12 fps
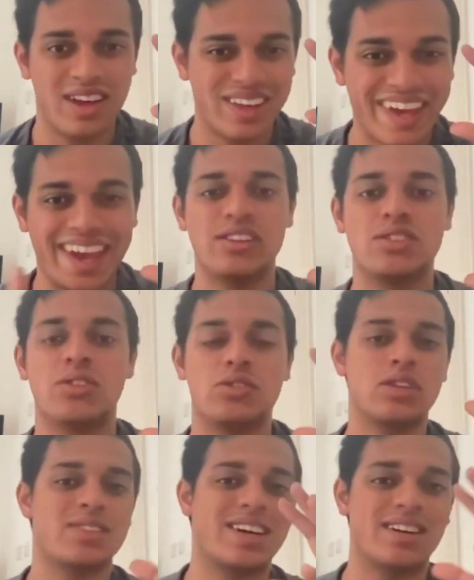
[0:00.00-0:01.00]
catered
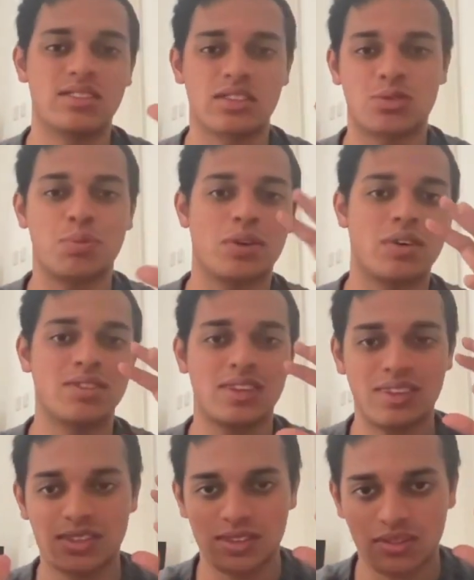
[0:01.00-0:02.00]
sales experience, and
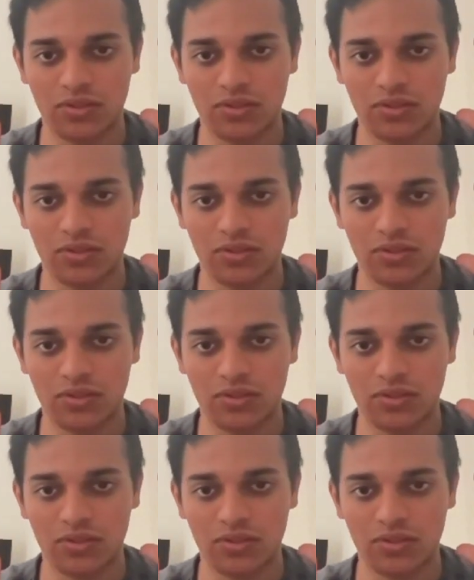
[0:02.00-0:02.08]
this